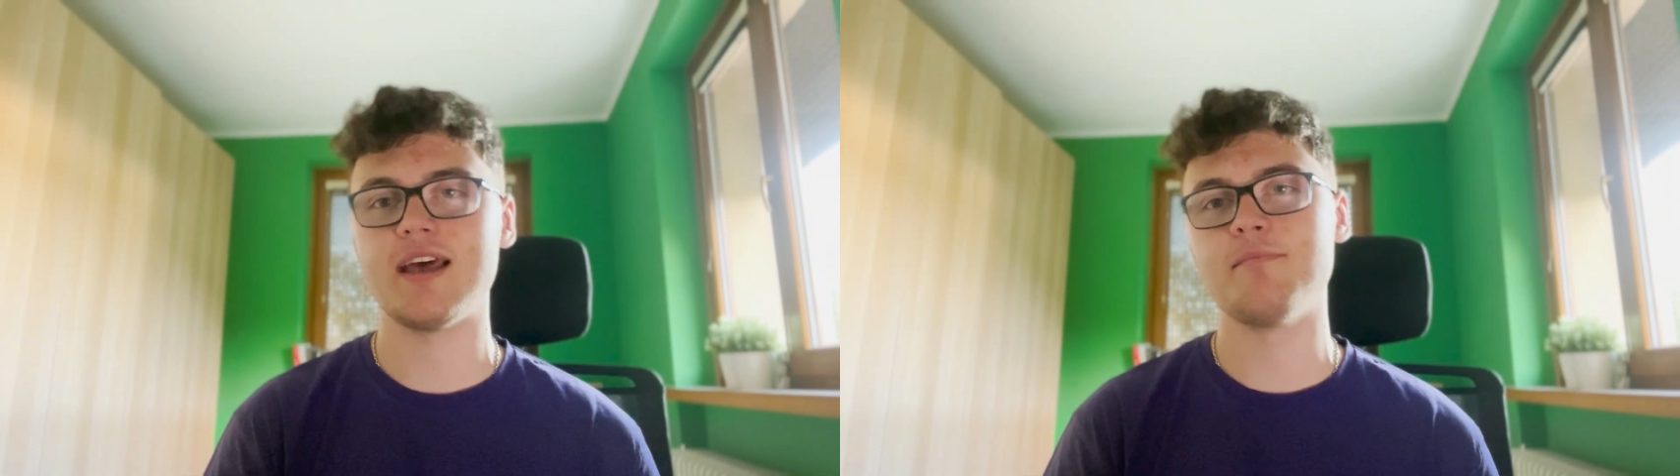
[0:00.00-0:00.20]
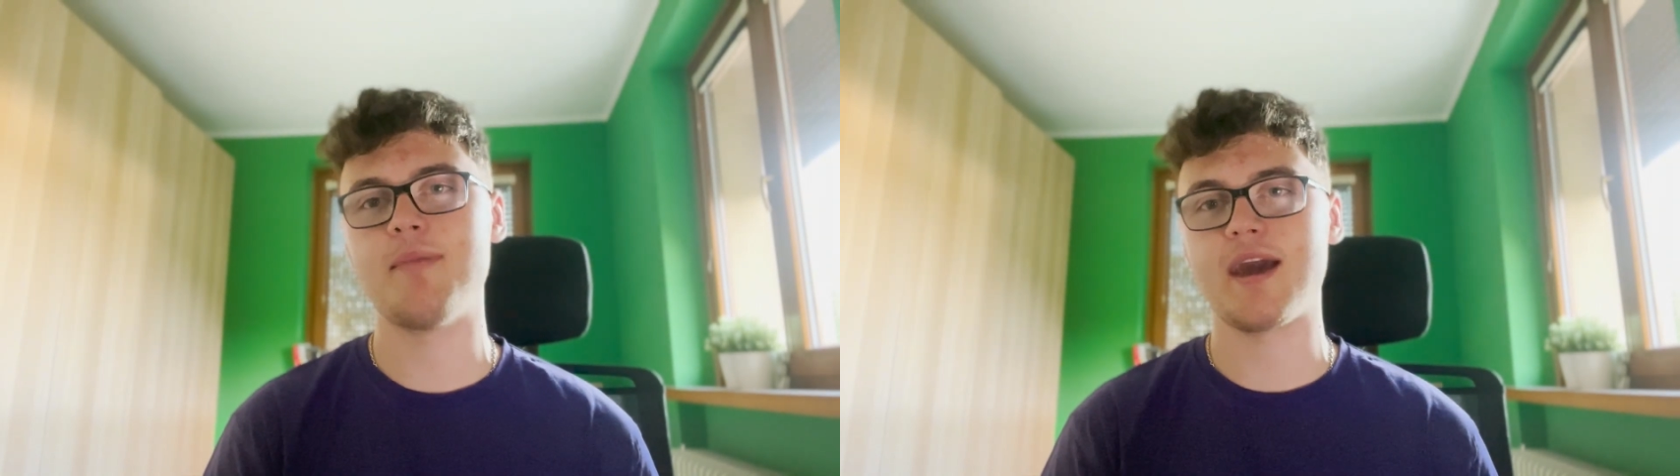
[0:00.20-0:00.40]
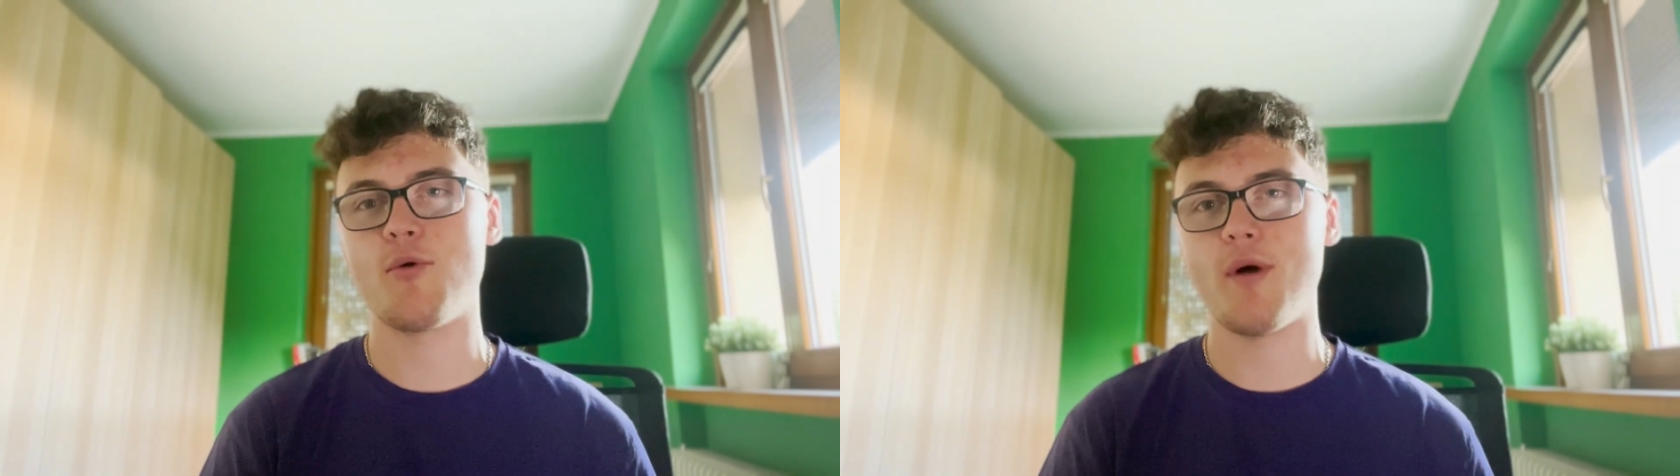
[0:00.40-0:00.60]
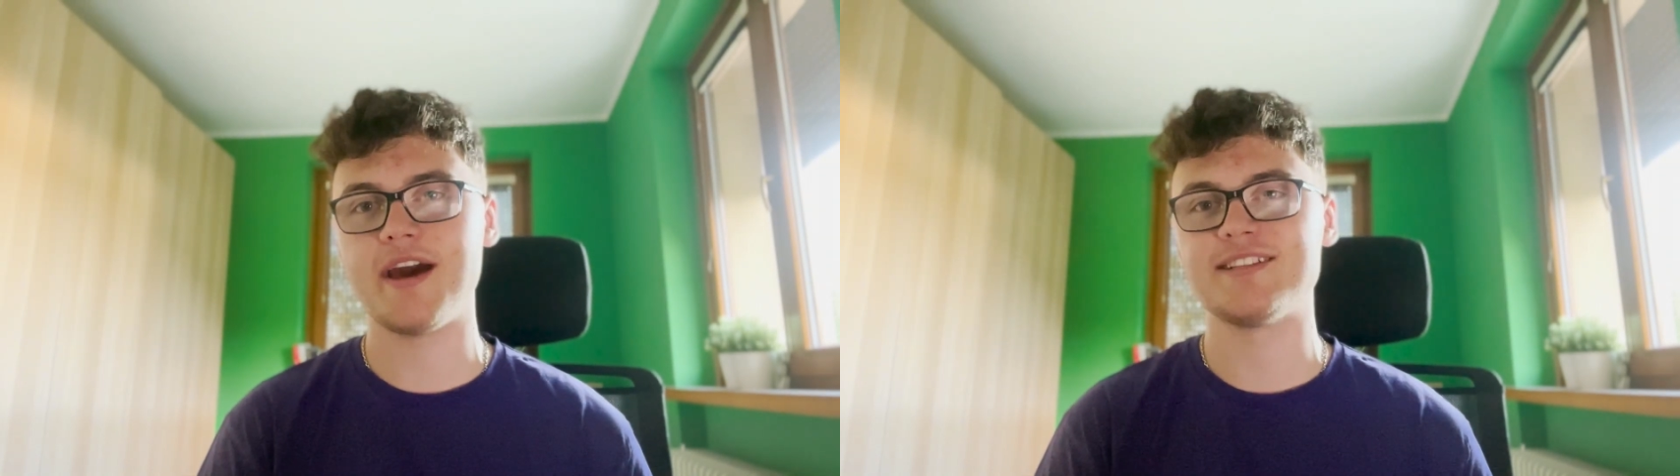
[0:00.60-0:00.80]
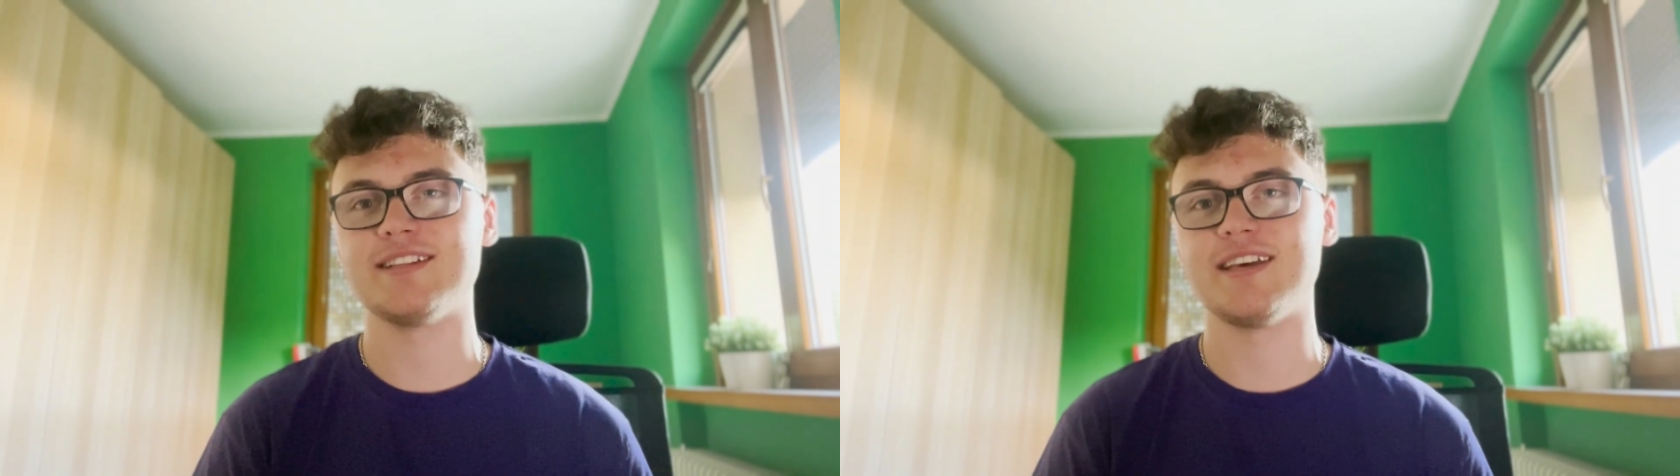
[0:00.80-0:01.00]
and pack
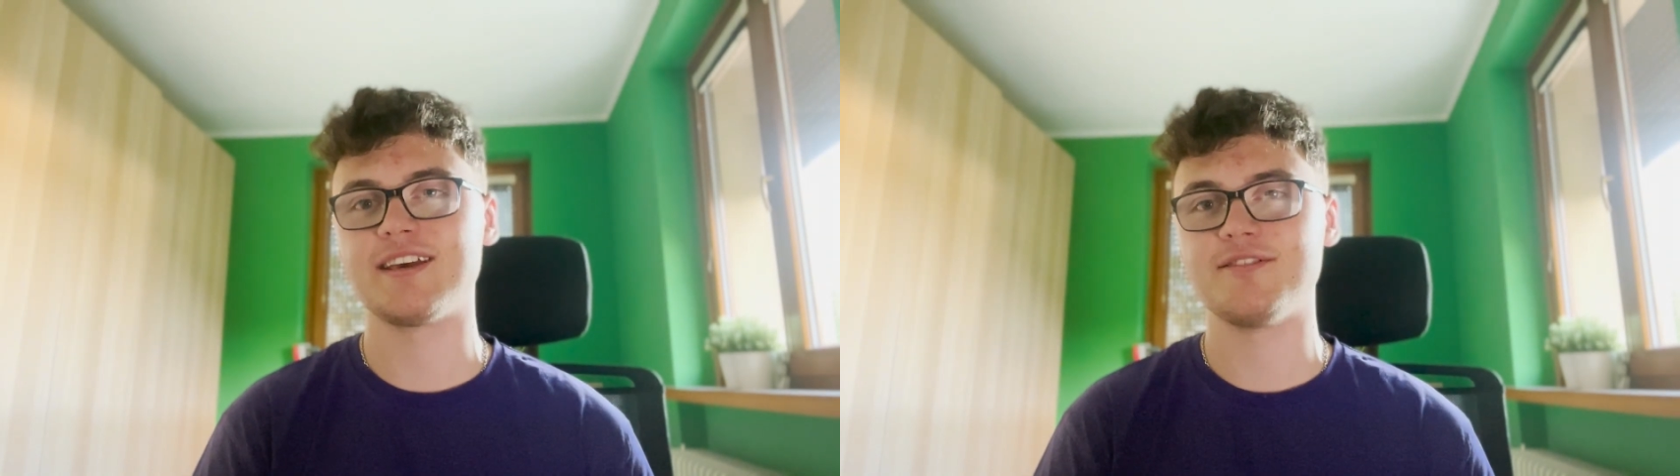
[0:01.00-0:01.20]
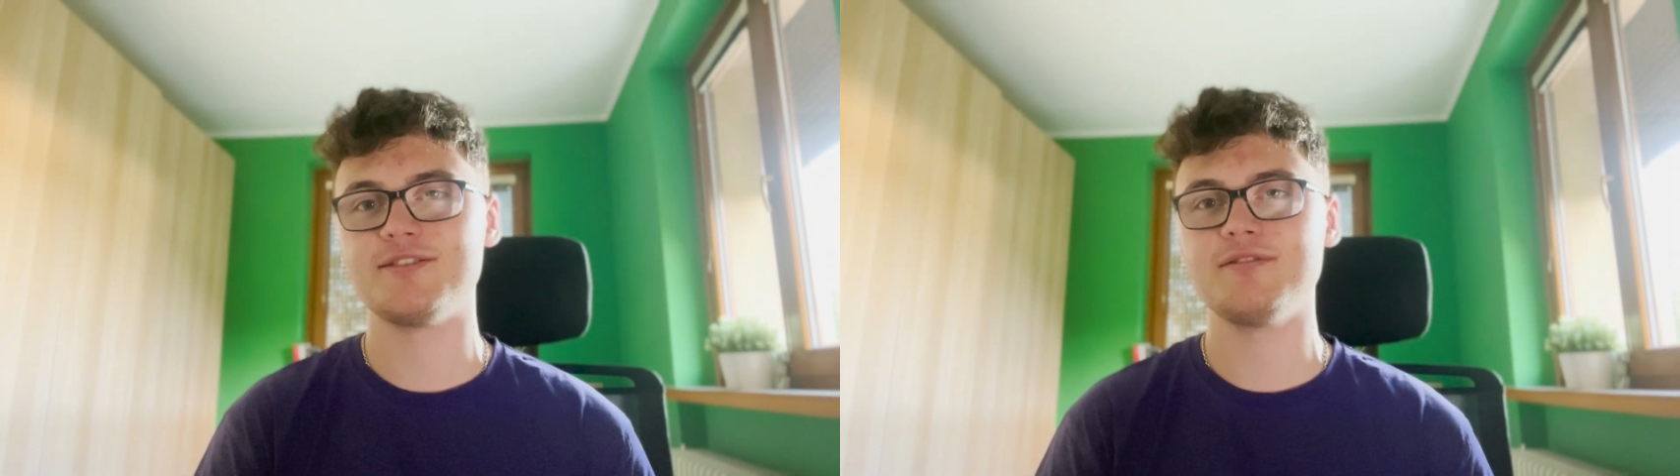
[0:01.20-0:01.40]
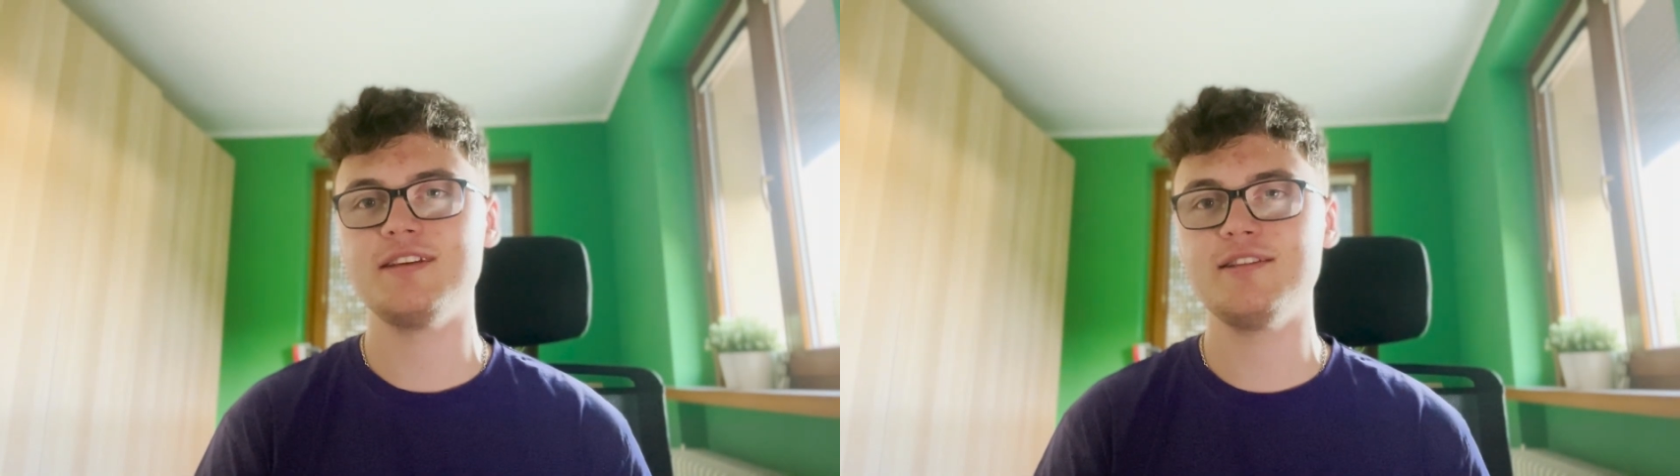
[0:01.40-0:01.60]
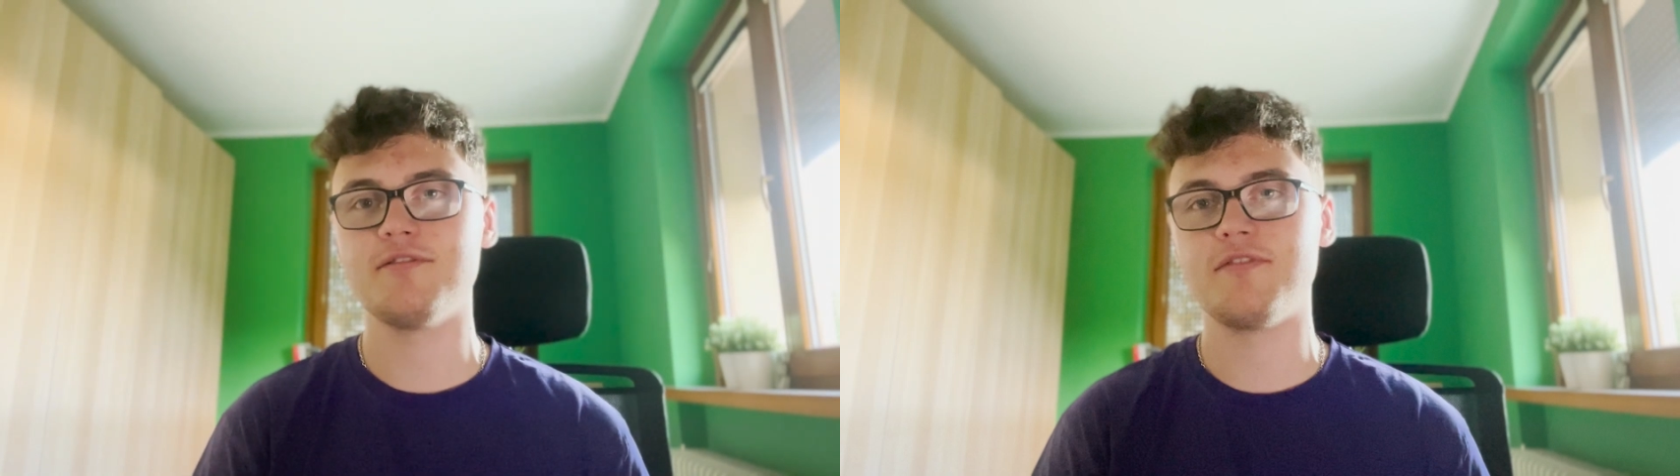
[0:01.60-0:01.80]
wisely because you need to